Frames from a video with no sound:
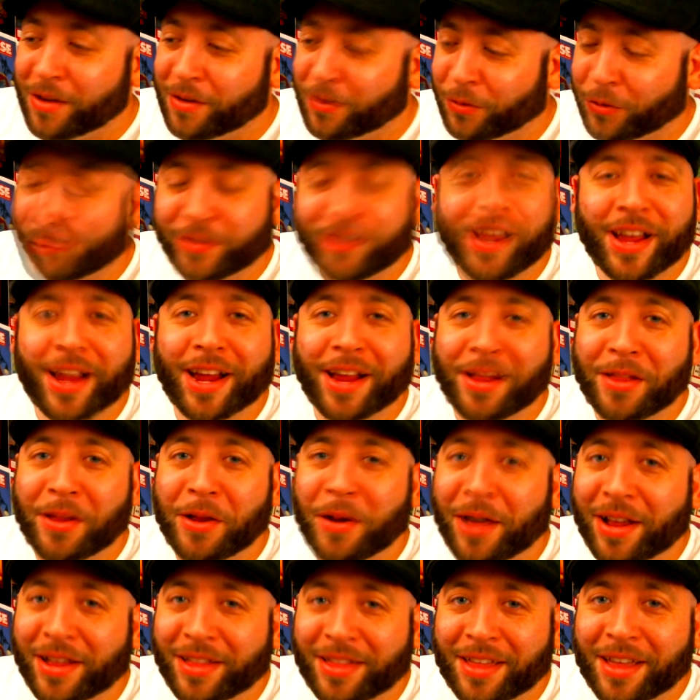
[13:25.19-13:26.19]
For a second
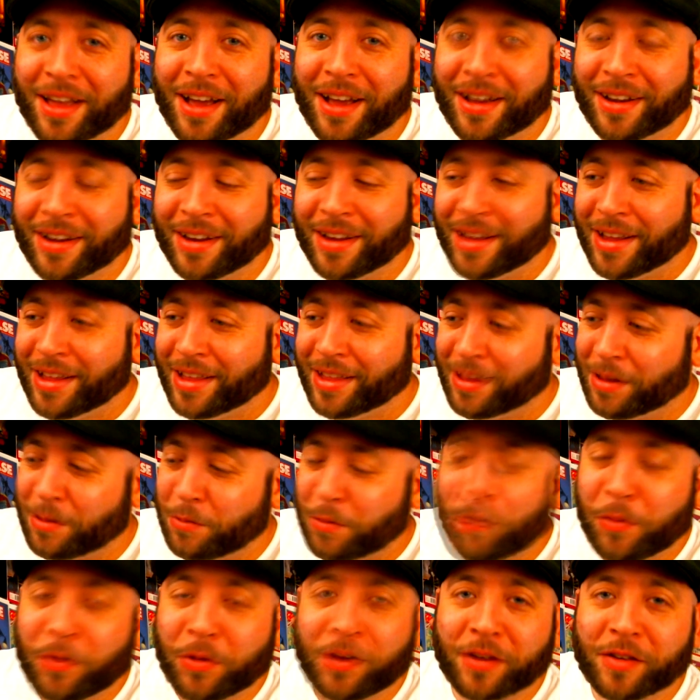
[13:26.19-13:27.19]
there, I thought that
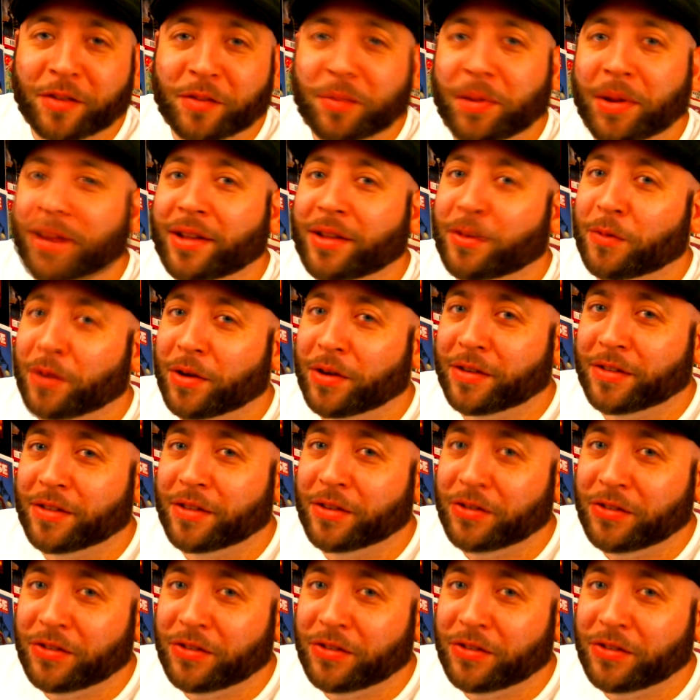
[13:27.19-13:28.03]
we were going to spend the rest of the